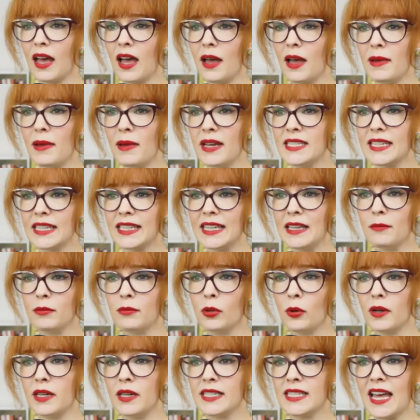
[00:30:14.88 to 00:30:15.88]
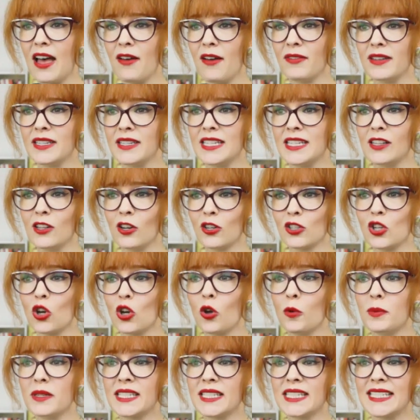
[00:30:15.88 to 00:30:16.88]
Basically, employees have until
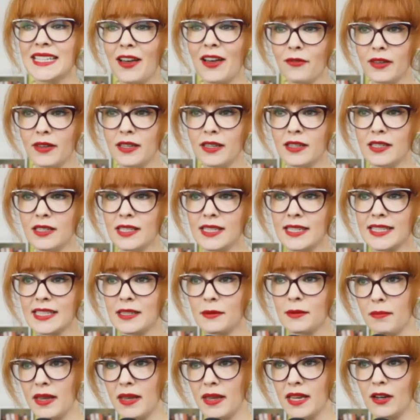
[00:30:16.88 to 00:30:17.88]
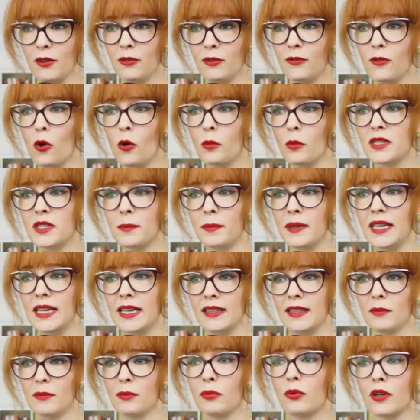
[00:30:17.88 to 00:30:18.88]
October 7 to submit a form to
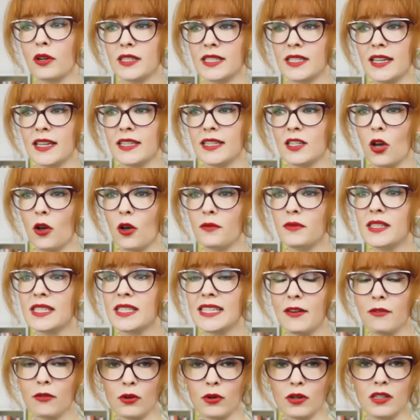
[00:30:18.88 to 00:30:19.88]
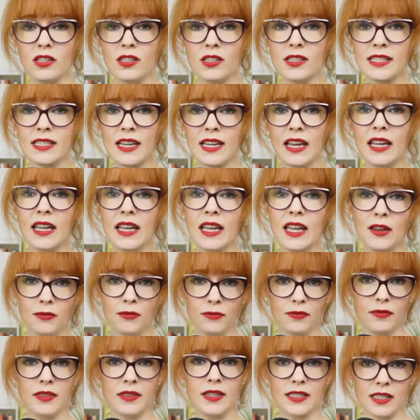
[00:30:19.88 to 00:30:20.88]
begin the process of severance
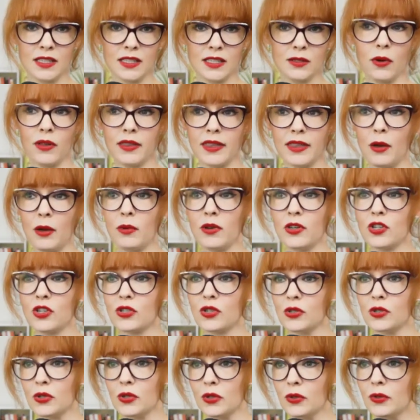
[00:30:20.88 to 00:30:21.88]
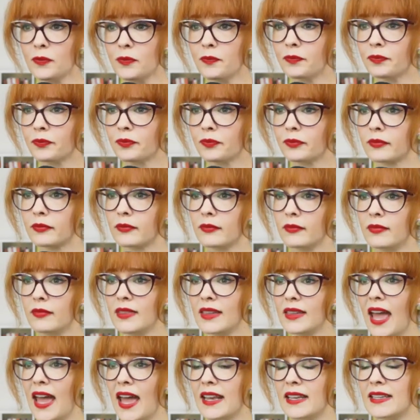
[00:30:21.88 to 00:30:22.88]
if this is what they wish to do.
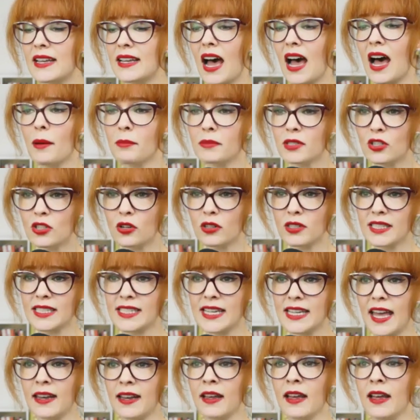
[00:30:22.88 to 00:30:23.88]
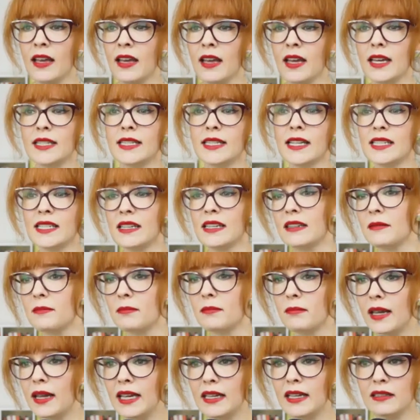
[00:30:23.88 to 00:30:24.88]
And Armstrong said, it doesn't
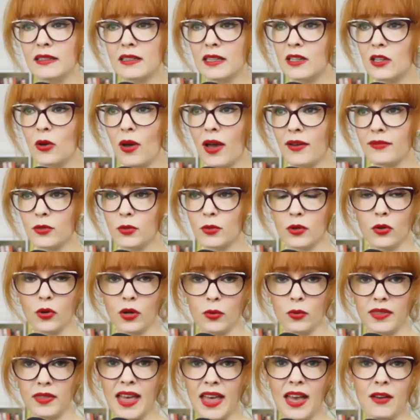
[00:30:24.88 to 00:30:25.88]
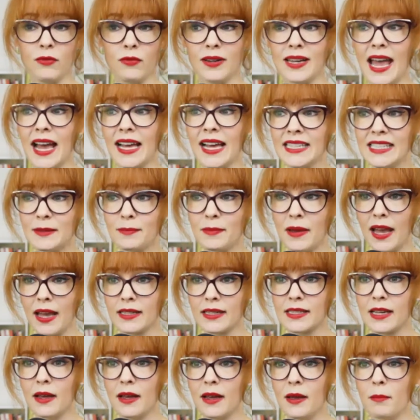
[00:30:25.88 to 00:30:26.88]
mean that you have to agree with every
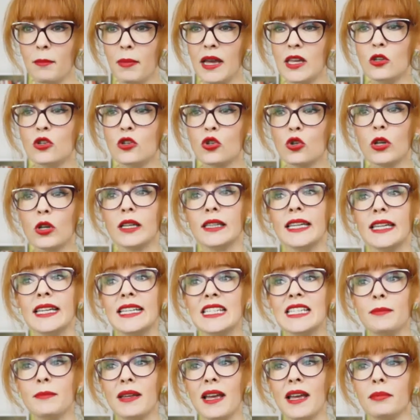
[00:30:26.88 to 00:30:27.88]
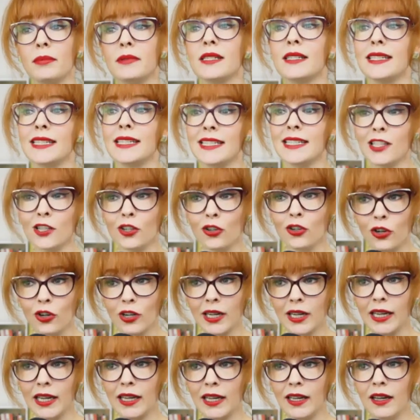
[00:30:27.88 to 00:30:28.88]
aspect, but you should at least be able to
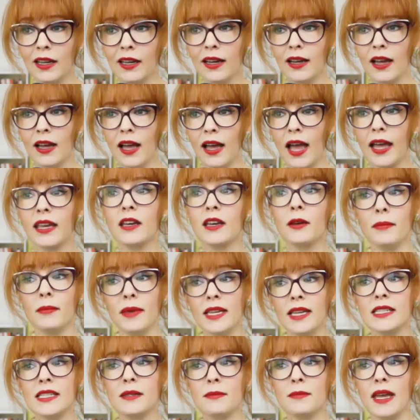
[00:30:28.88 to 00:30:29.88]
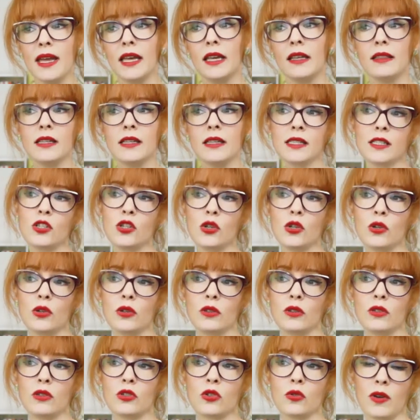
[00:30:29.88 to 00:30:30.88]
disagree and commit to making this
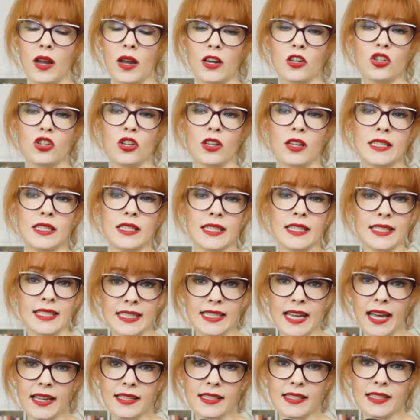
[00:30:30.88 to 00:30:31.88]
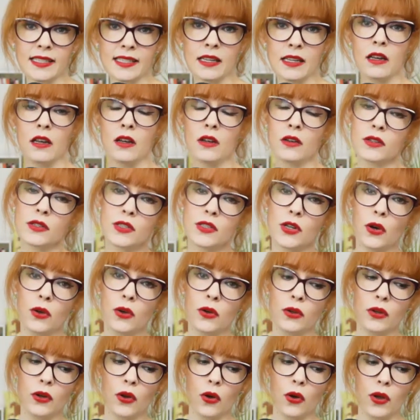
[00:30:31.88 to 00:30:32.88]
new direction a success. So,
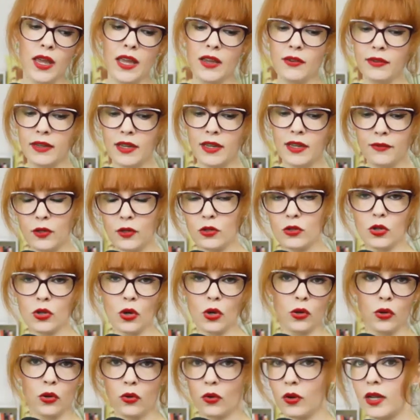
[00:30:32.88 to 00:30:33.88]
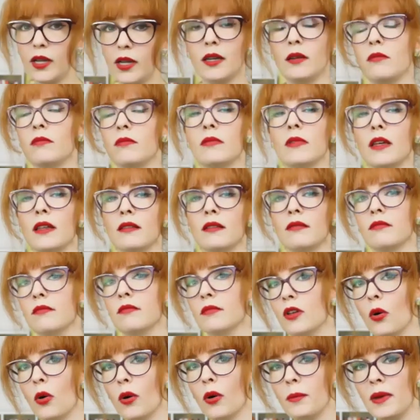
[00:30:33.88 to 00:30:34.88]
even if you don't agree that
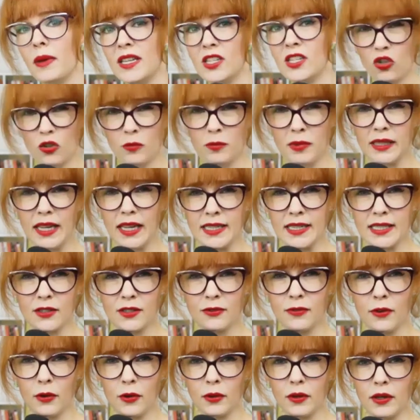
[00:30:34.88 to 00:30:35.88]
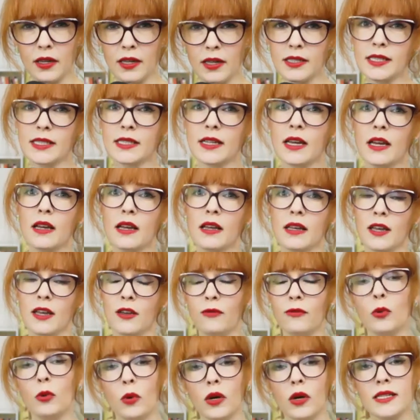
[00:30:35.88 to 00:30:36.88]
Coinbase should be laser focused,
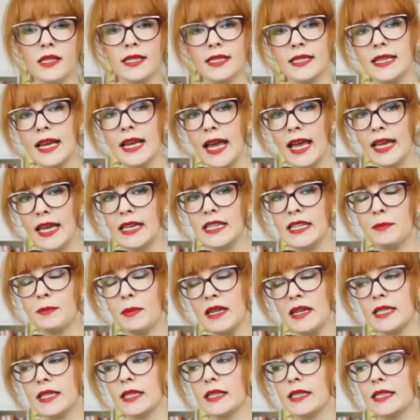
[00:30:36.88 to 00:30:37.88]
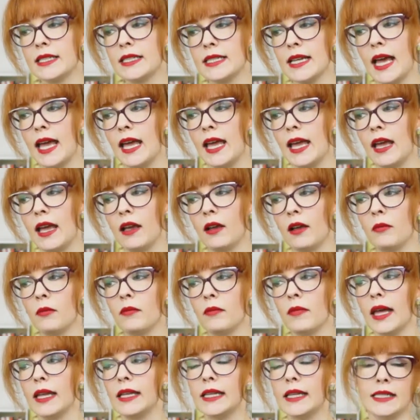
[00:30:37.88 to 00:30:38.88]
if you want to stay, he's basically saying,
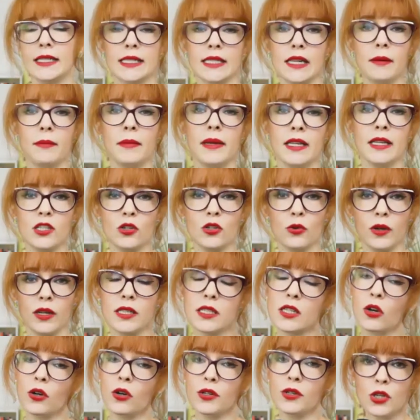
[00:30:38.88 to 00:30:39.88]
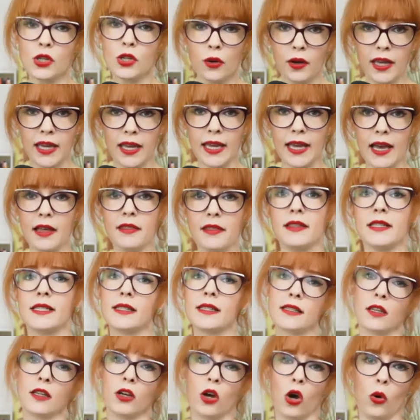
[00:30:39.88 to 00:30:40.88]
at least commit to it. As long as you're here, this
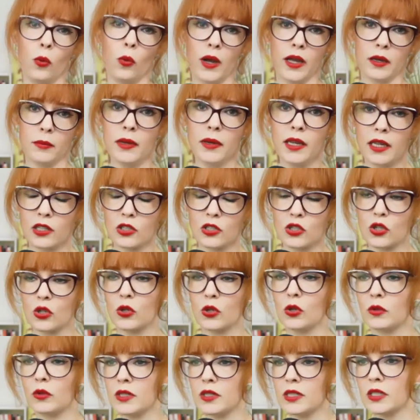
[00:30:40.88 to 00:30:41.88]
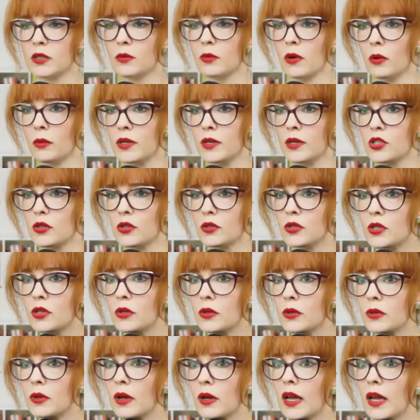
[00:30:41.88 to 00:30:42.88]
is the goal we're committing to. This is what we should
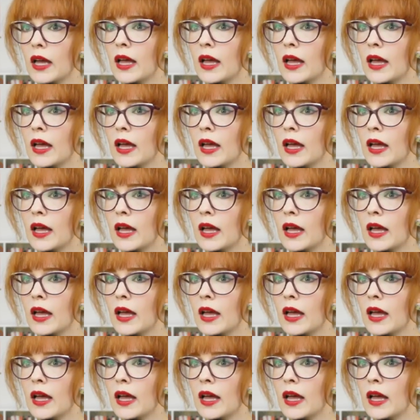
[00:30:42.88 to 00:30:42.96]
do.